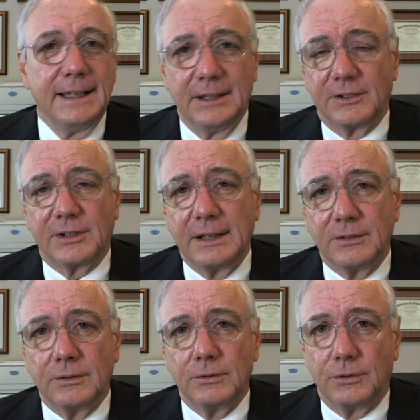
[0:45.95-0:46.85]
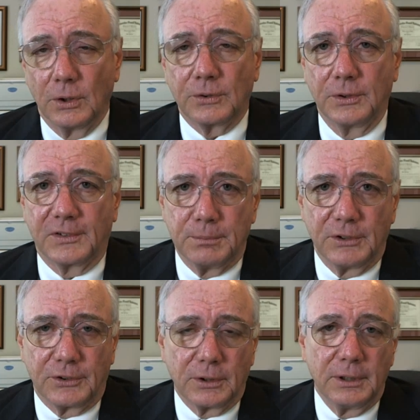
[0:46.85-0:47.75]
in St. Joseph's,
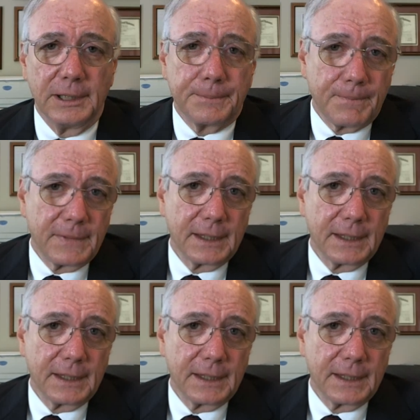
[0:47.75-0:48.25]
Missouri.